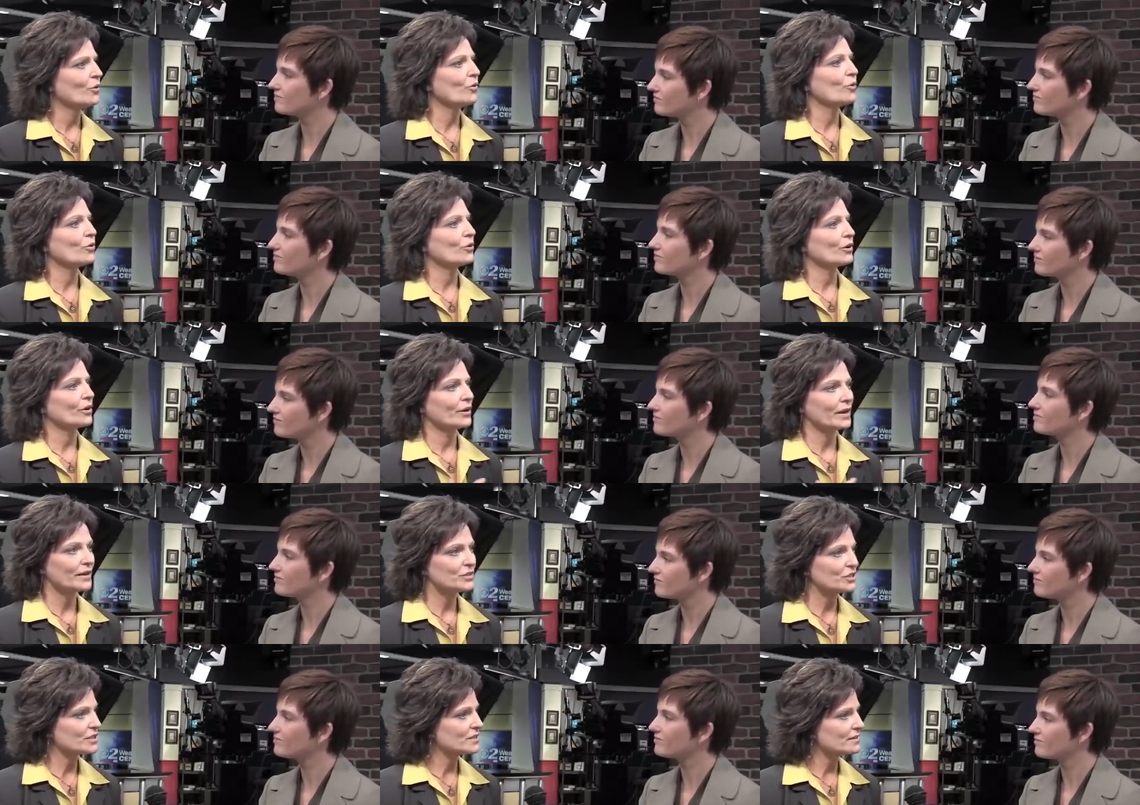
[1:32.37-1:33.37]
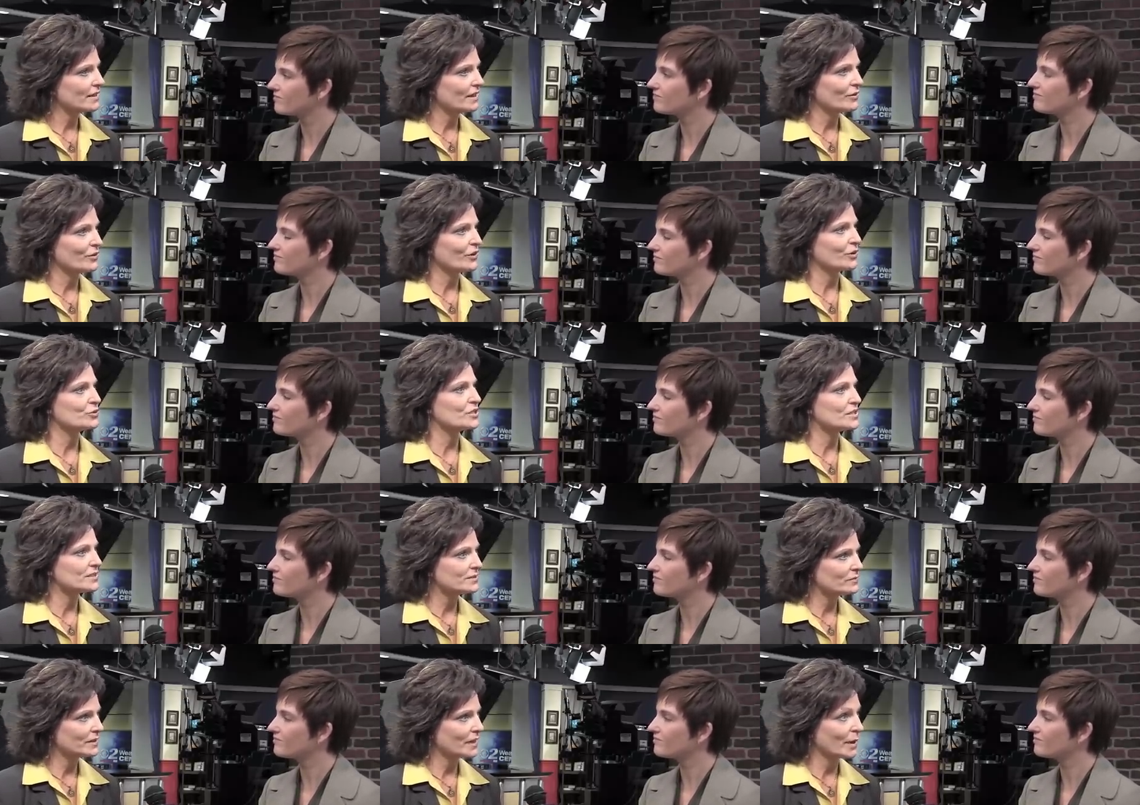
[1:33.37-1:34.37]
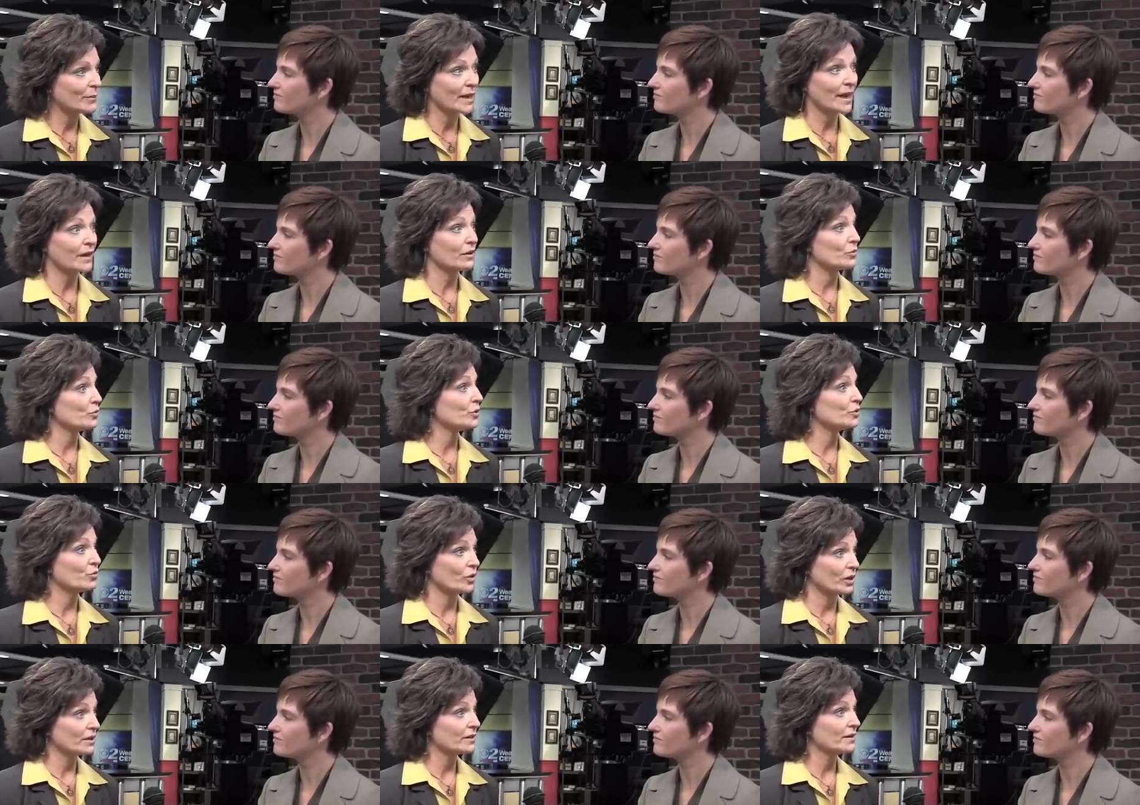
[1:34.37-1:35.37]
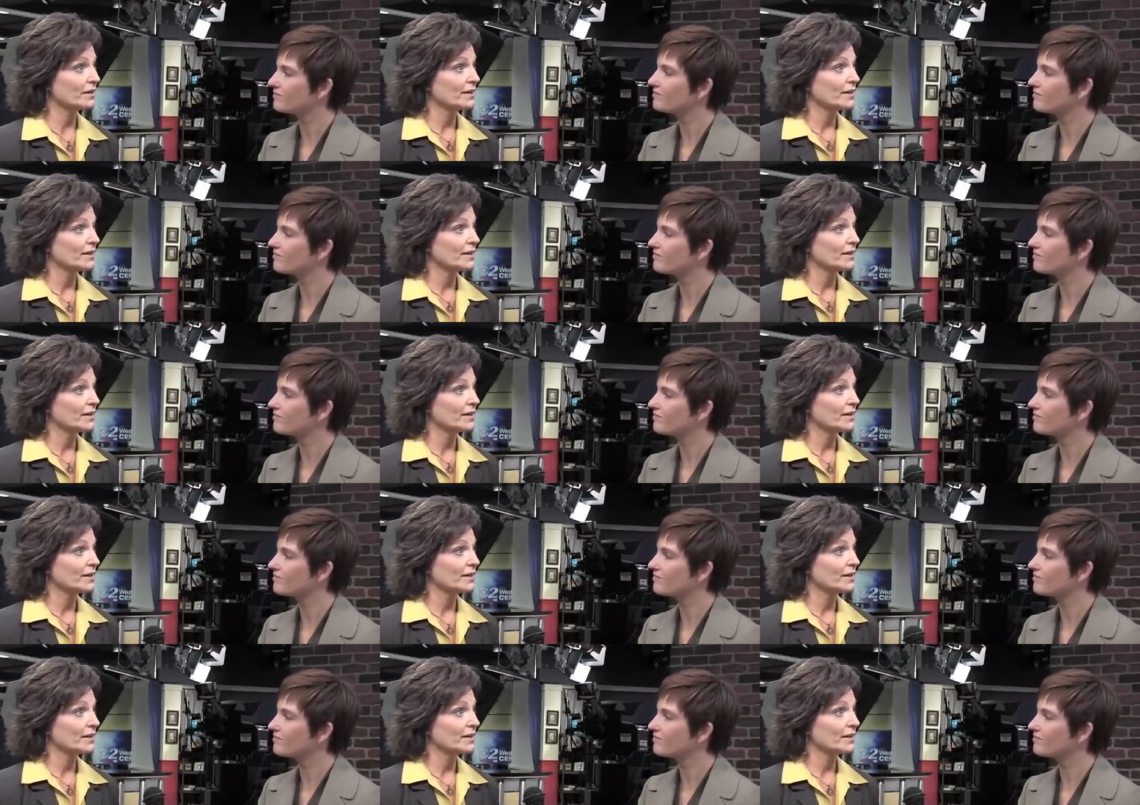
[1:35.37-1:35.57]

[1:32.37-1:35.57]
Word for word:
Speaker 1: Or eh, just they're, they're just coming out of the woodwork